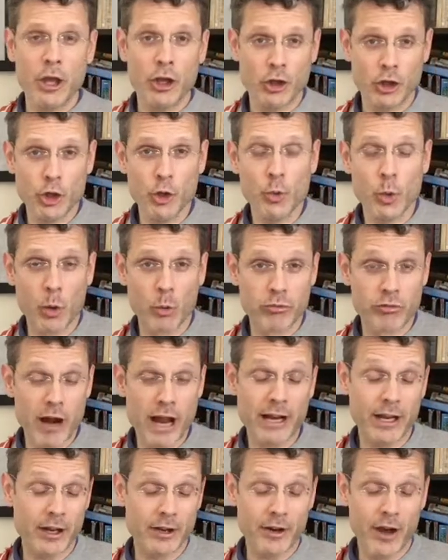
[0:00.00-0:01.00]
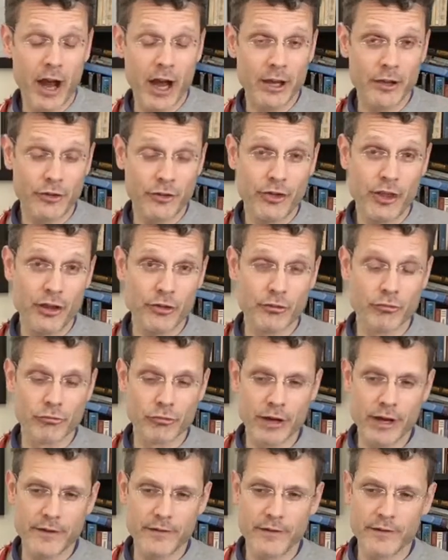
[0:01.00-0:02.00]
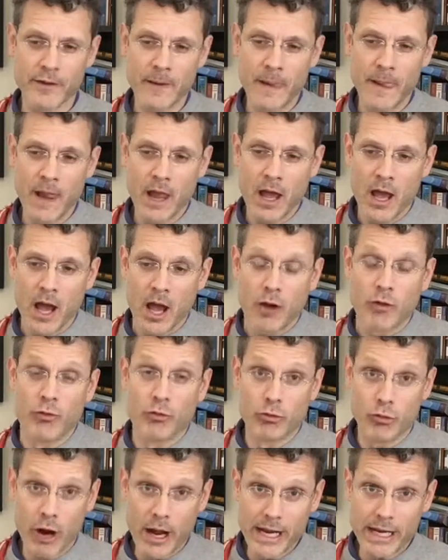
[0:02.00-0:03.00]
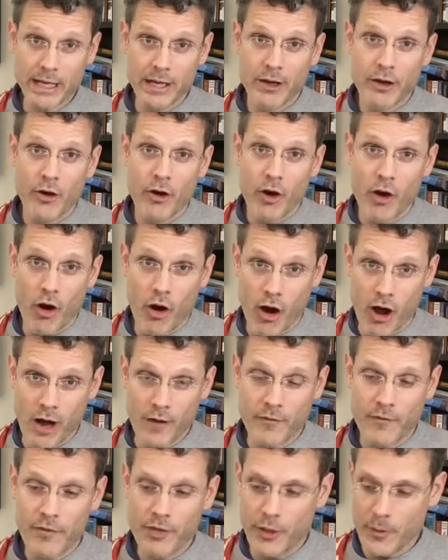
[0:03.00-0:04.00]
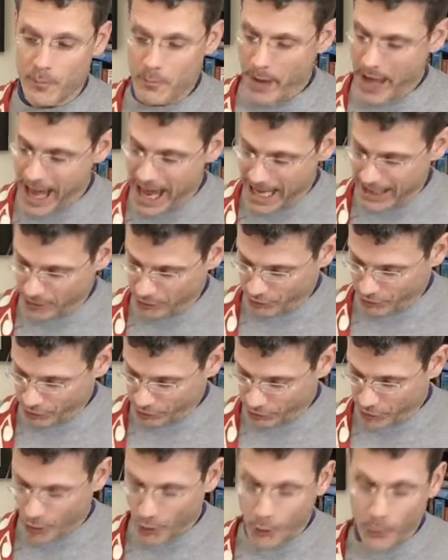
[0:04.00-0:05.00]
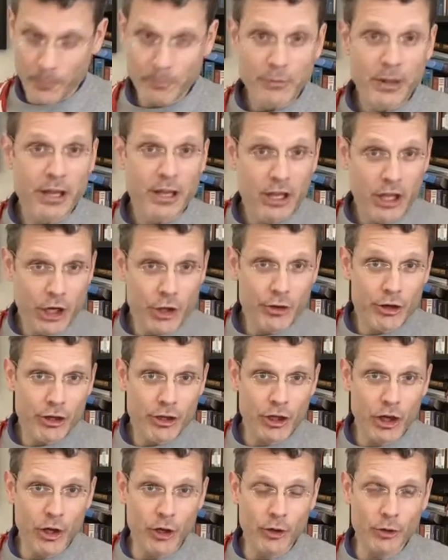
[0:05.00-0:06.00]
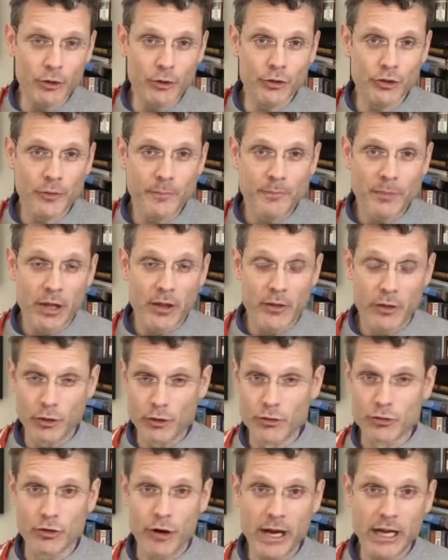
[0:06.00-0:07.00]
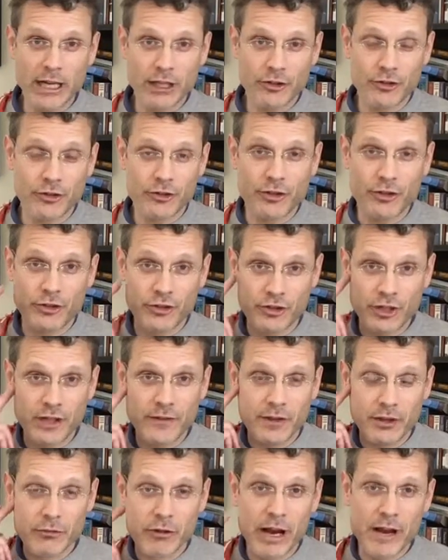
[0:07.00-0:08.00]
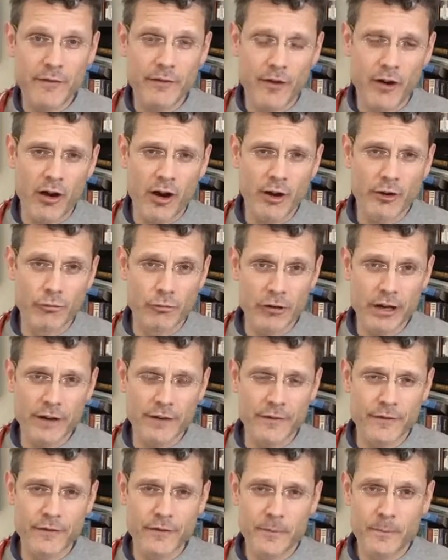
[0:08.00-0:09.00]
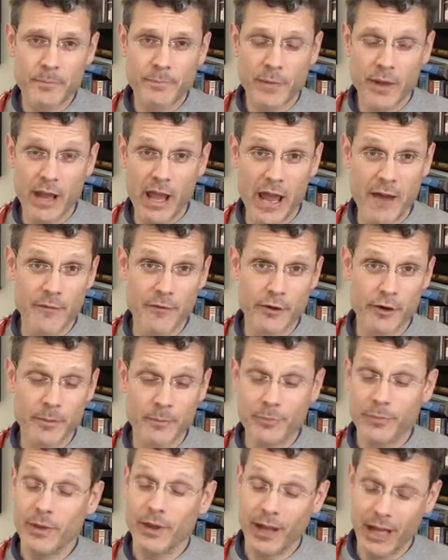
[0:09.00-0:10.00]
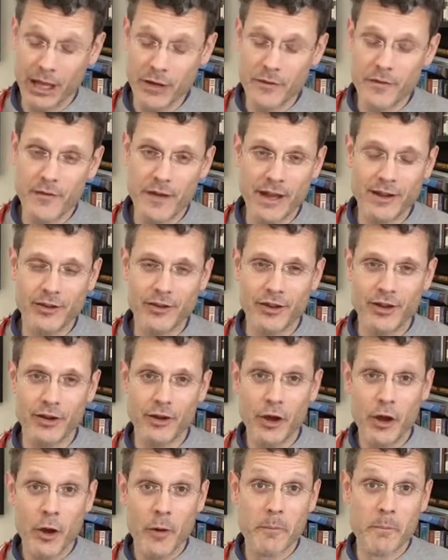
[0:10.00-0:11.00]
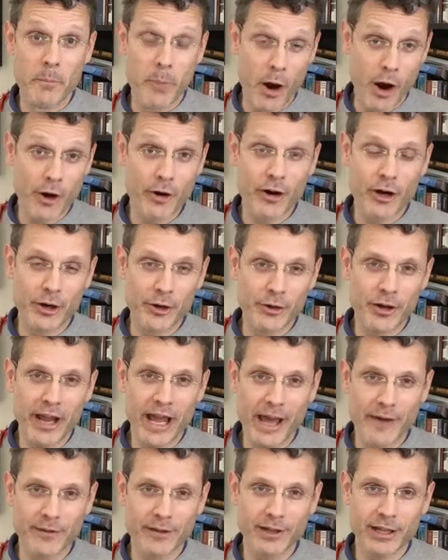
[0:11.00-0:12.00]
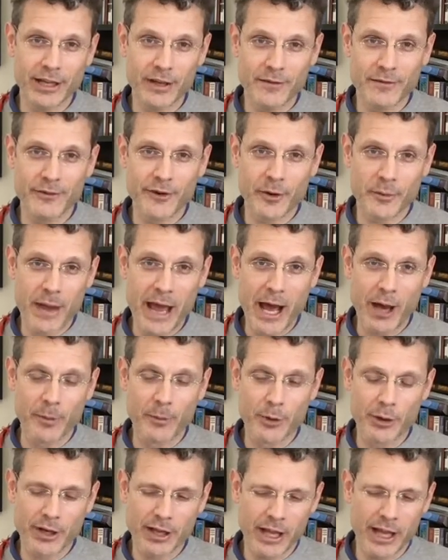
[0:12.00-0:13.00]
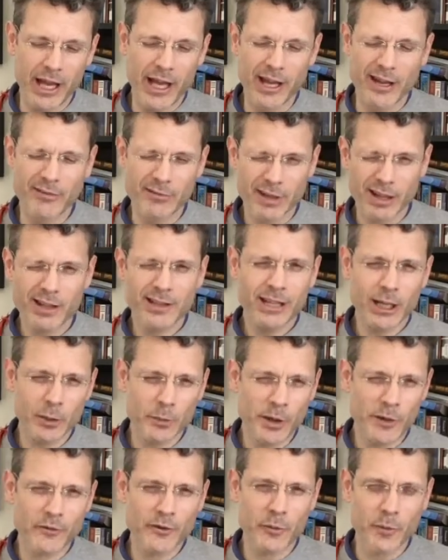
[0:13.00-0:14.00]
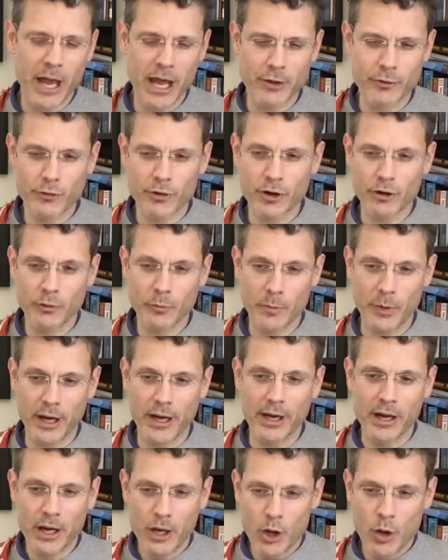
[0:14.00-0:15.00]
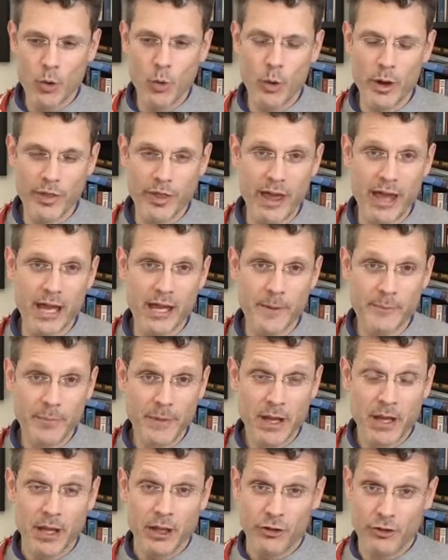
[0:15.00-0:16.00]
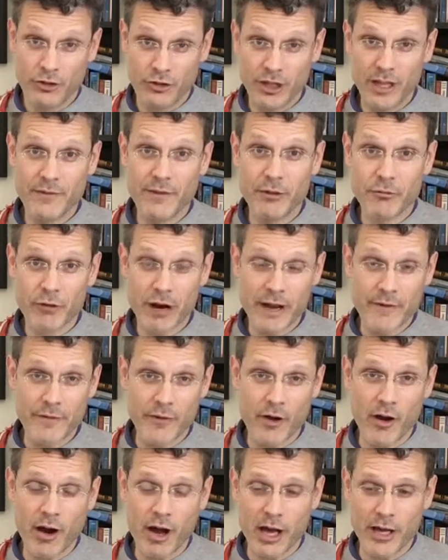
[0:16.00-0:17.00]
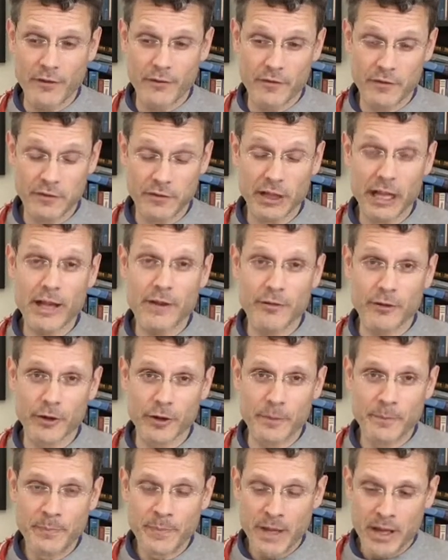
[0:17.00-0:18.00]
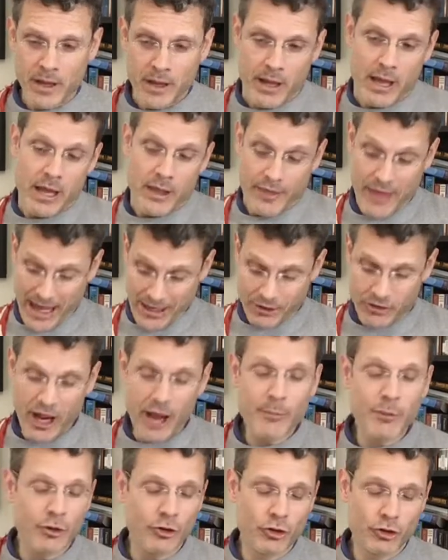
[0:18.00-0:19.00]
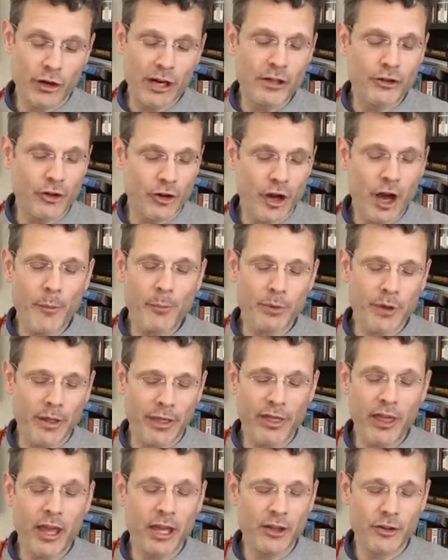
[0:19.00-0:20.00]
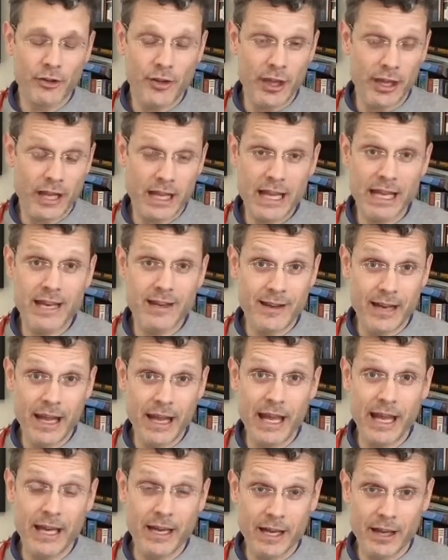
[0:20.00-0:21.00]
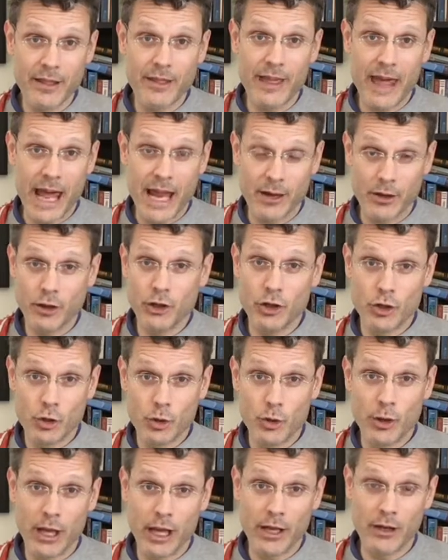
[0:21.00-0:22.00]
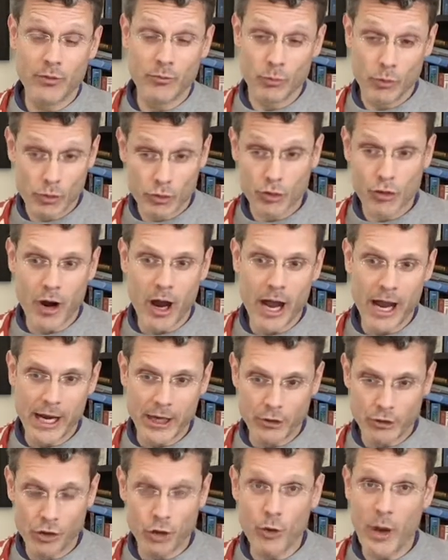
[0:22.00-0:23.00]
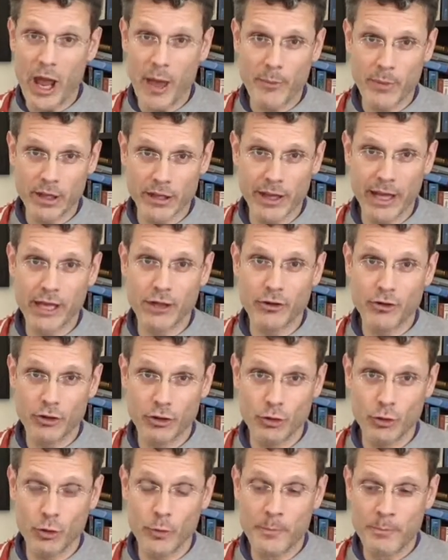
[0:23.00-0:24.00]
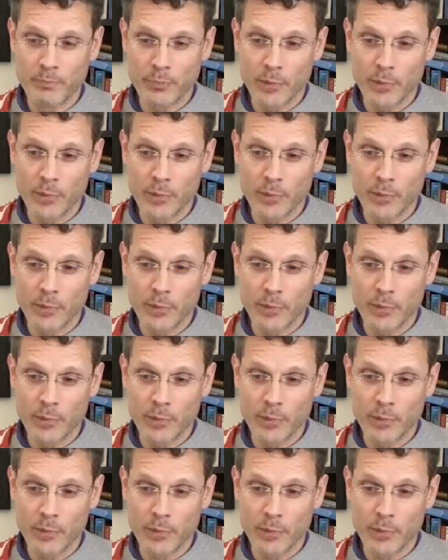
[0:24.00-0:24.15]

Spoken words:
you will recognize this riff right off the bat. So here it goes. The greatest Stevie Ray Vaughan riff ever invented, borrowed heavily from Albert King, a little bit from Hendrix, but with a Stevie Ray Vaughan flavor that demonstrates a couple of things that he did that you can try to emulate to